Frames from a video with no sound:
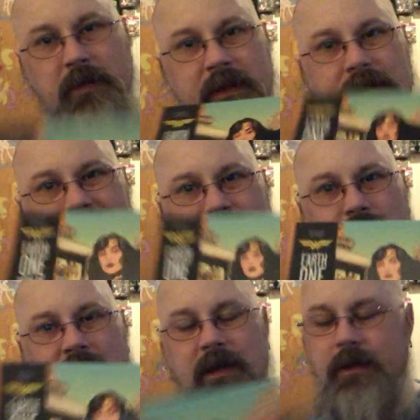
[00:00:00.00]
but this
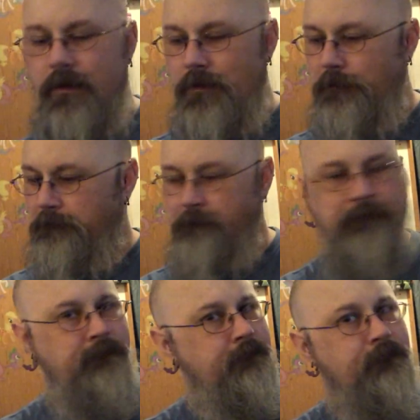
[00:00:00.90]
right here,
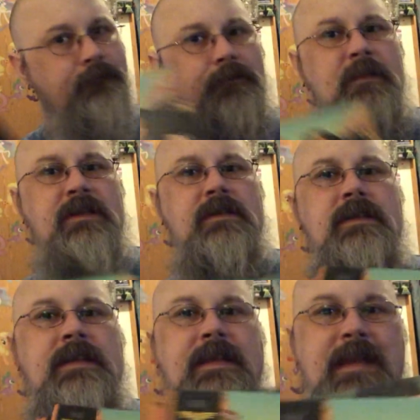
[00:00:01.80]
this is
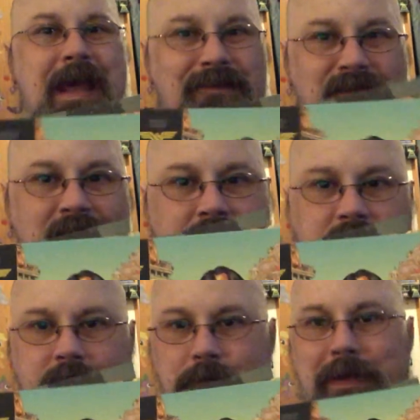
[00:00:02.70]
a
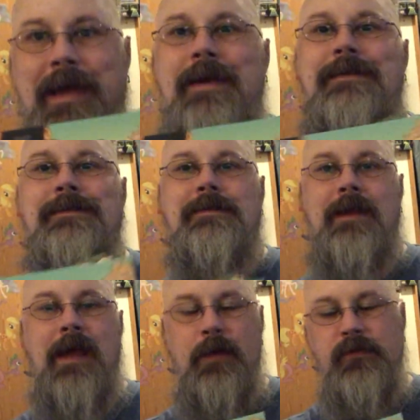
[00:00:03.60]
definite pass,
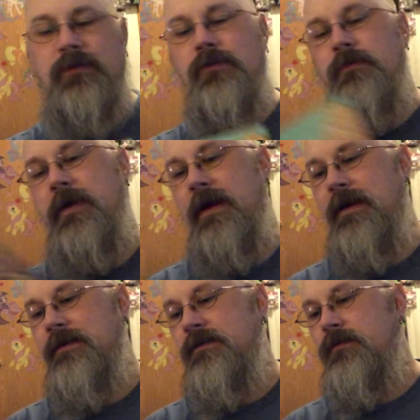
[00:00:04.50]
absolute
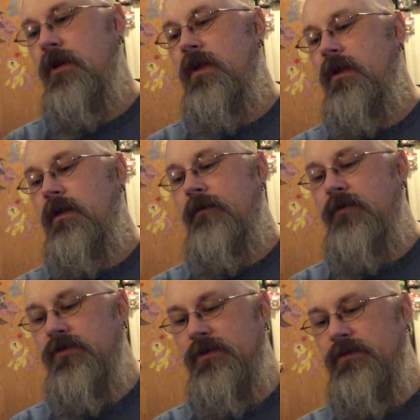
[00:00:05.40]
pass. If
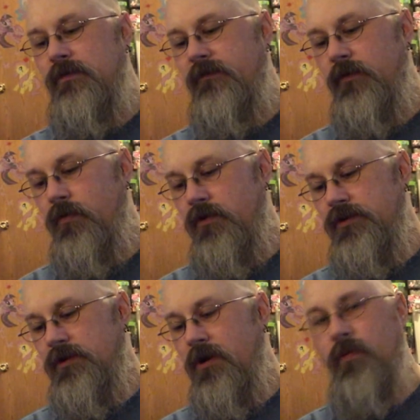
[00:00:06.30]
you just want for
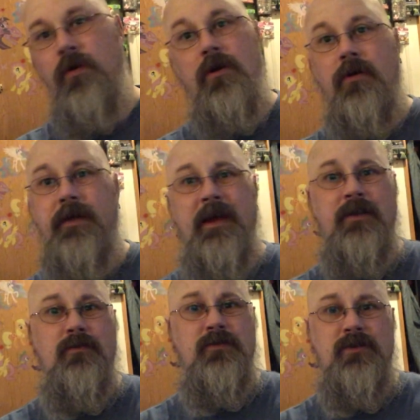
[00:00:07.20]
gorgeous artwork, all you gotta
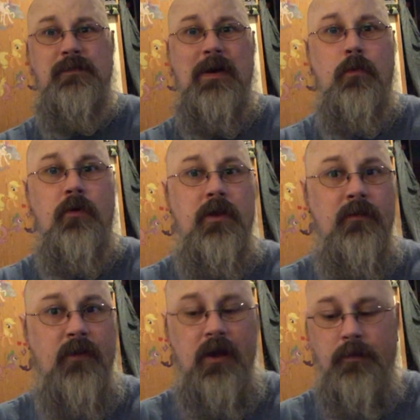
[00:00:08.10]
do is just buy one of
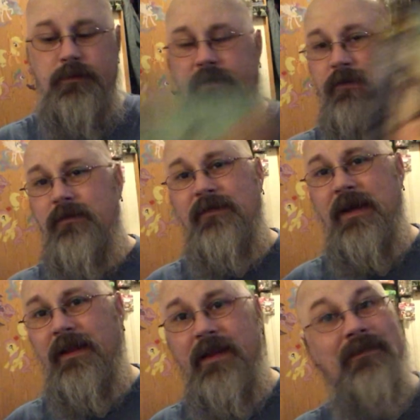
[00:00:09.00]
the volumes. If you can
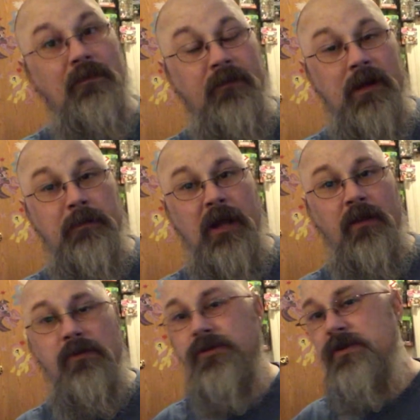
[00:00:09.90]
find it like for
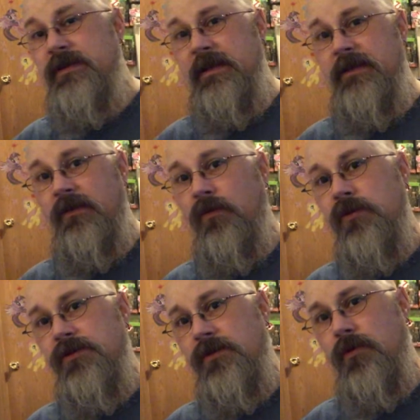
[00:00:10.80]
$5 just to get the
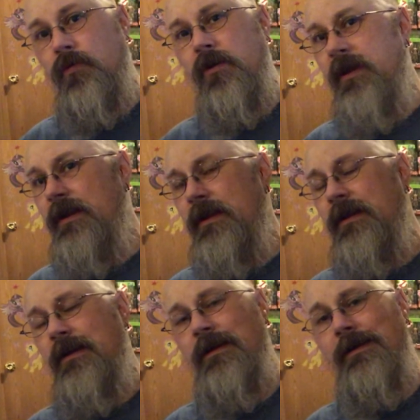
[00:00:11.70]
gorgeous artwork in it,
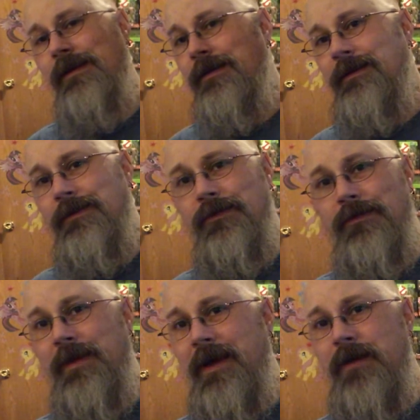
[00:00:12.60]
then
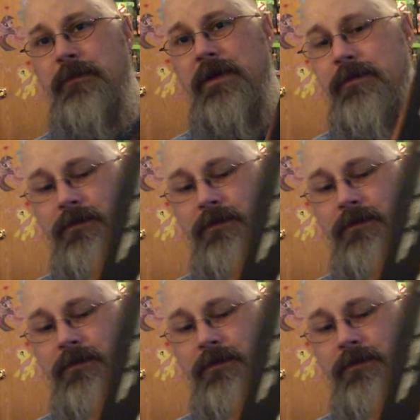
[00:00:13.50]
do that, but